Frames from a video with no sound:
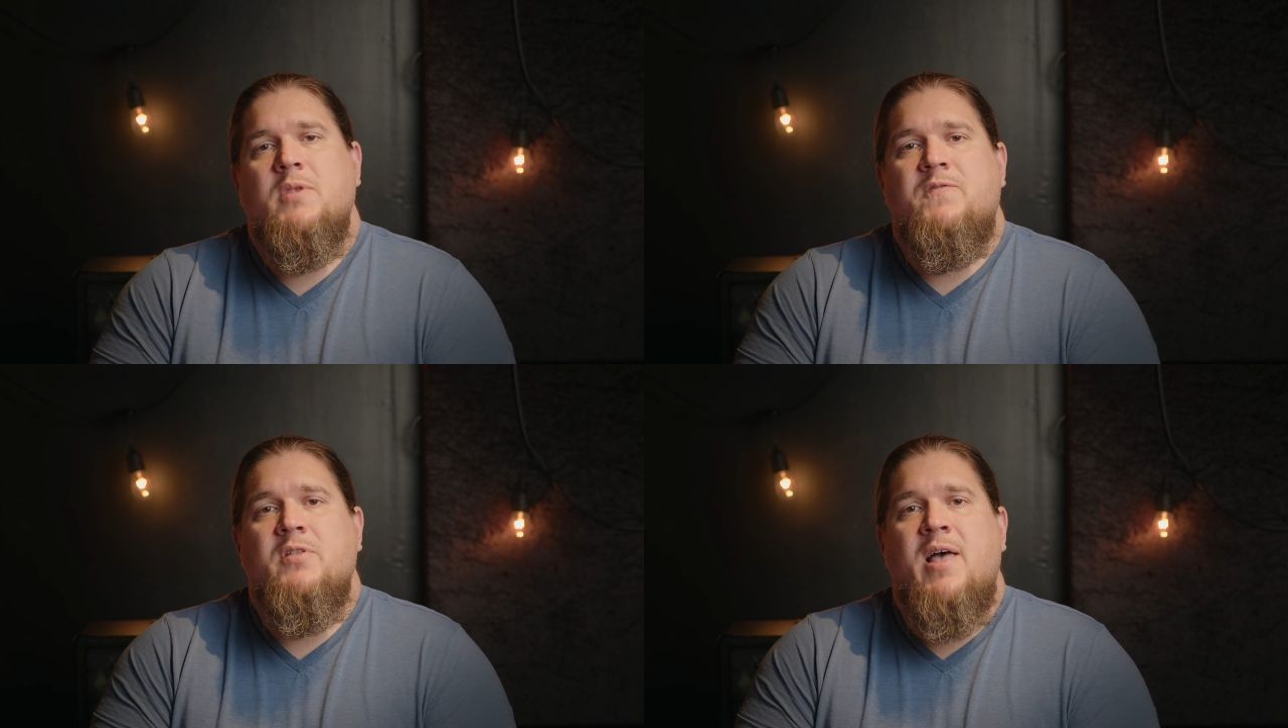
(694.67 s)

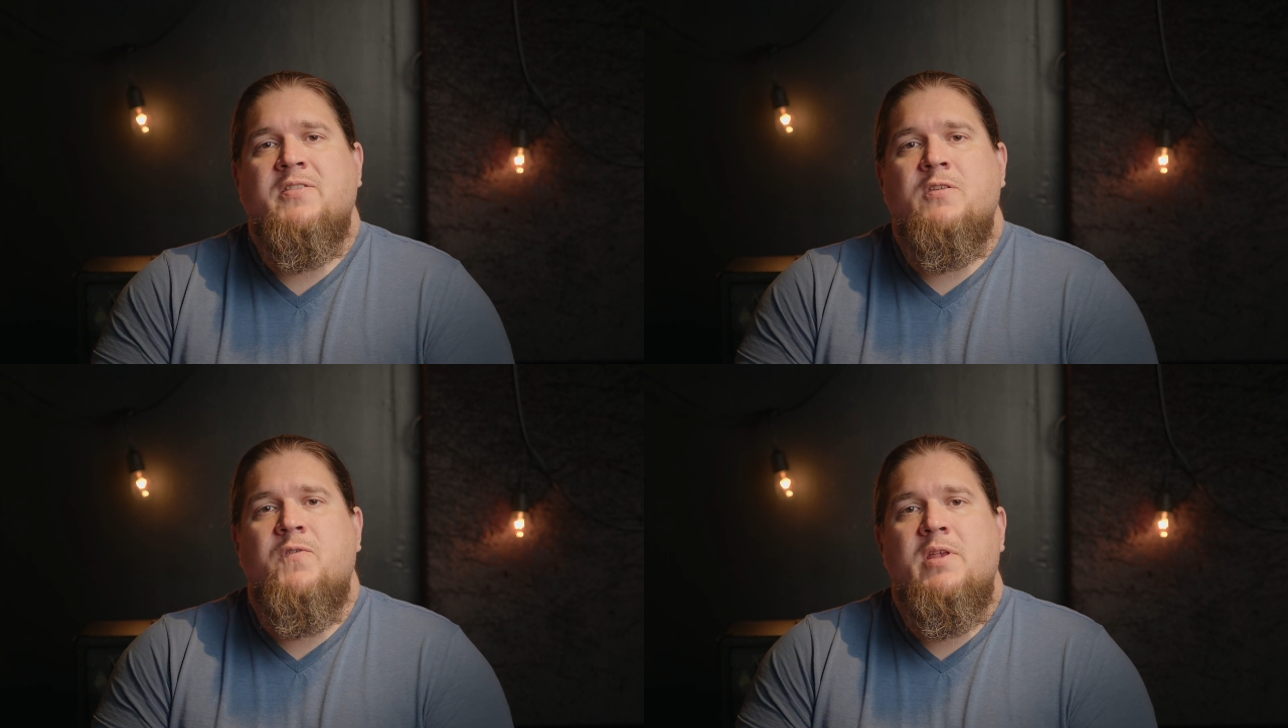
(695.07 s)
If you
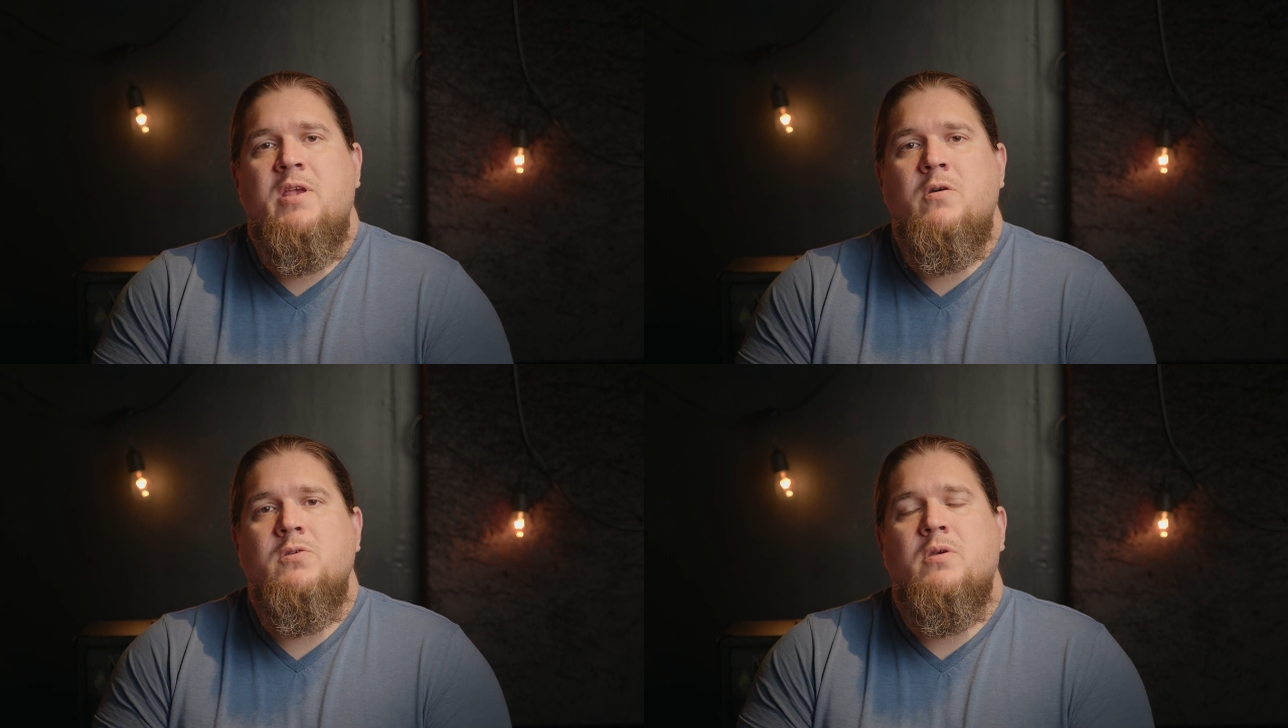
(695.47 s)
like this
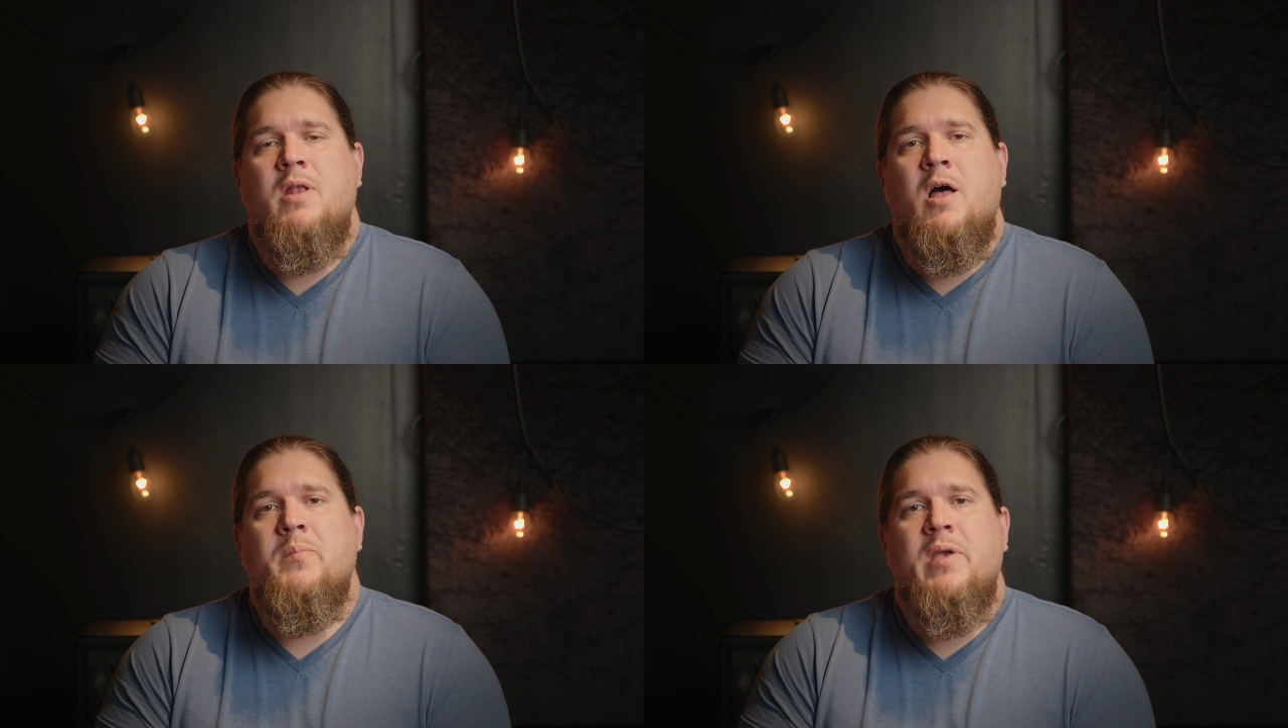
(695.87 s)
video, you can
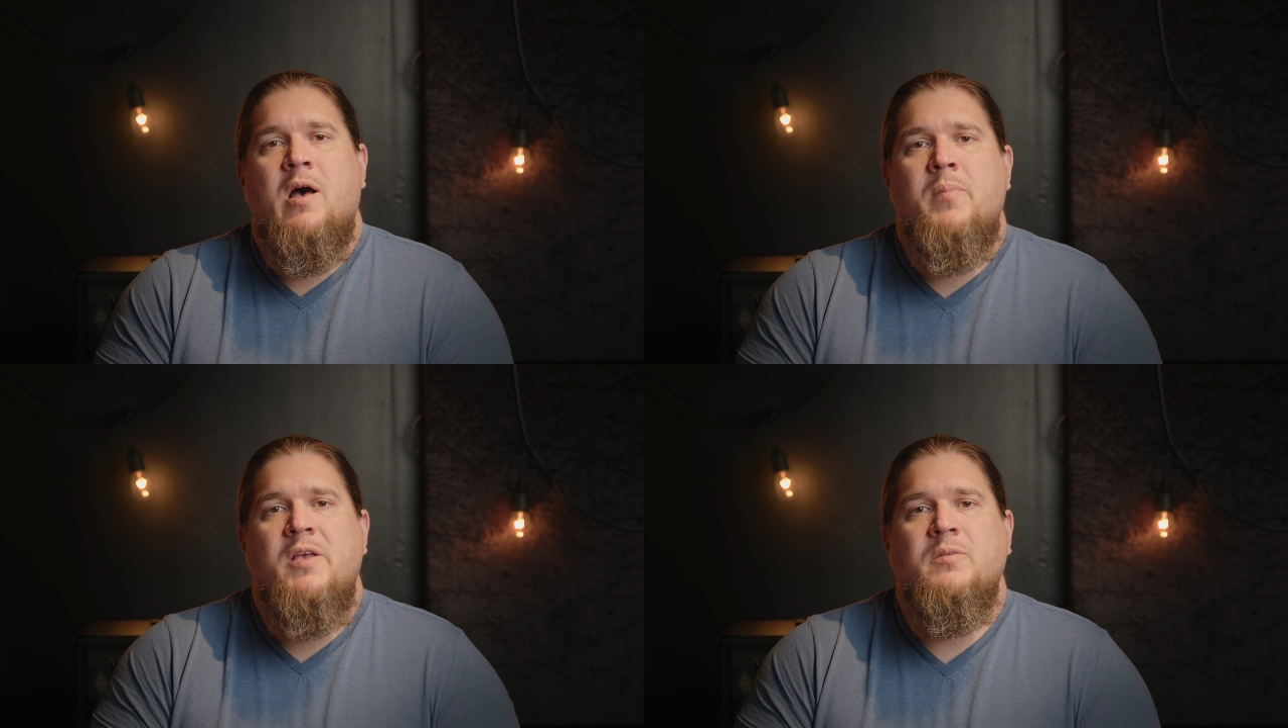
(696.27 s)
help me
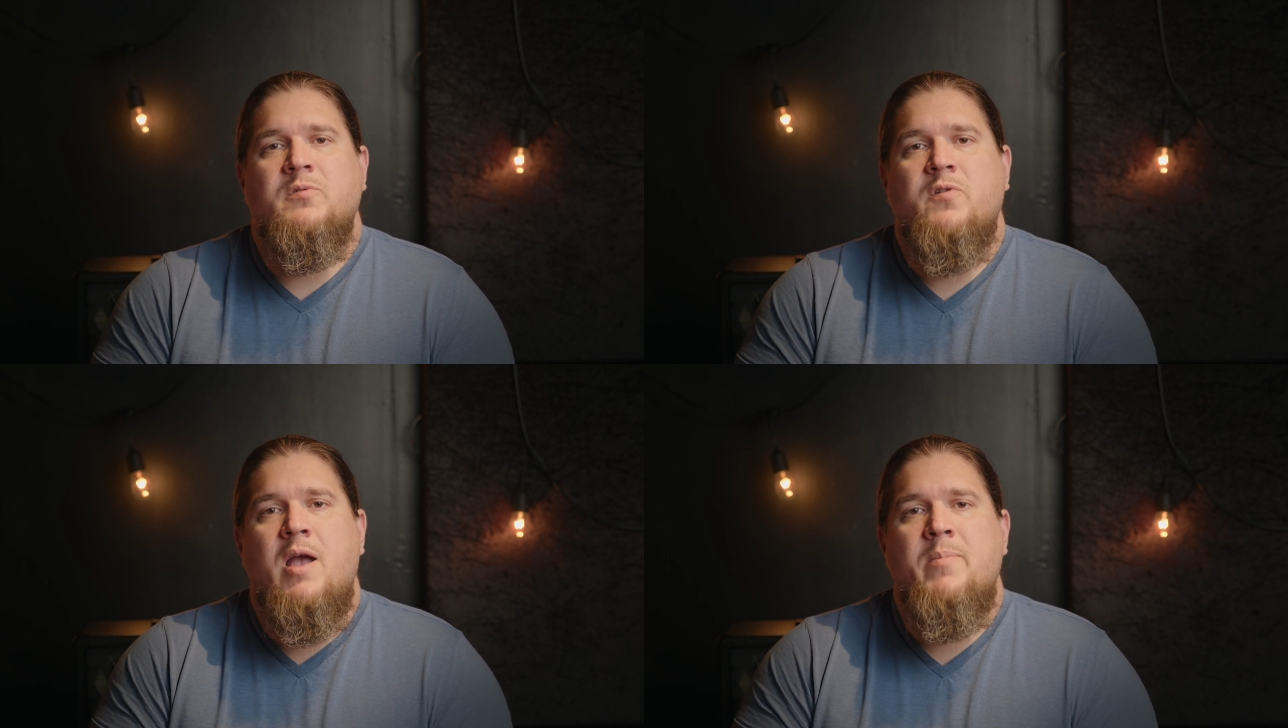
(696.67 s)
out by
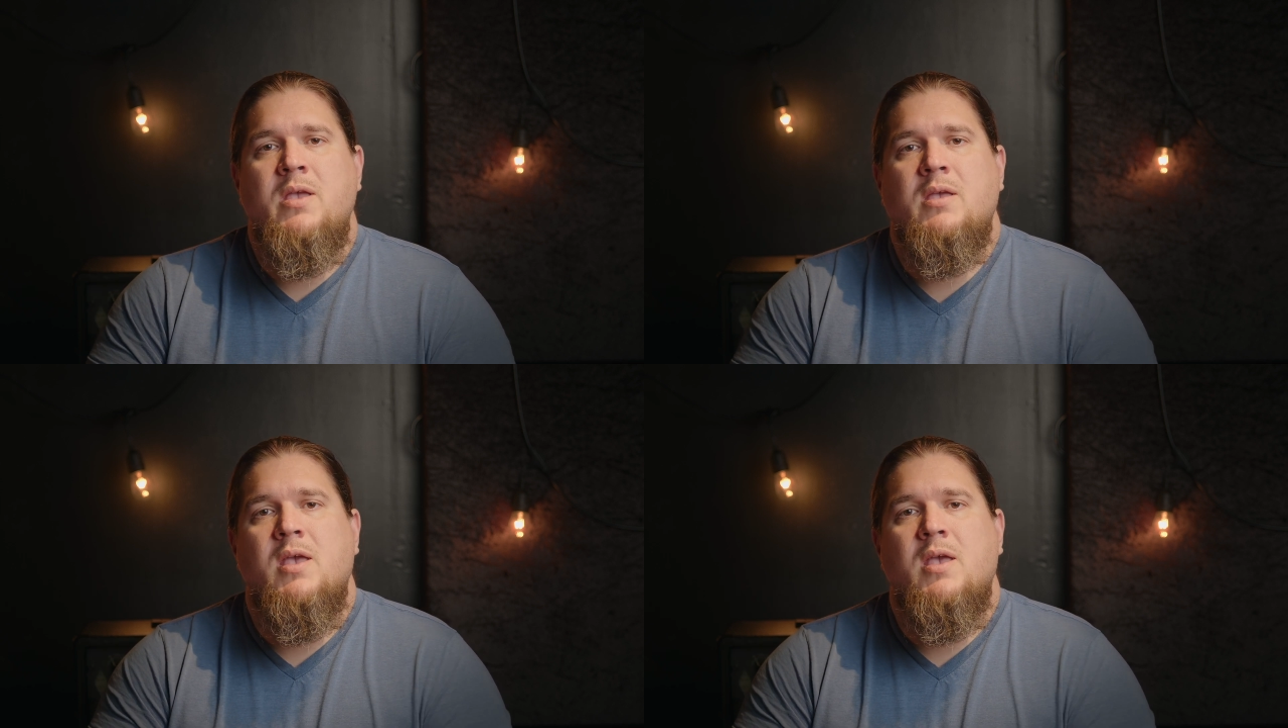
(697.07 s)
subscribing.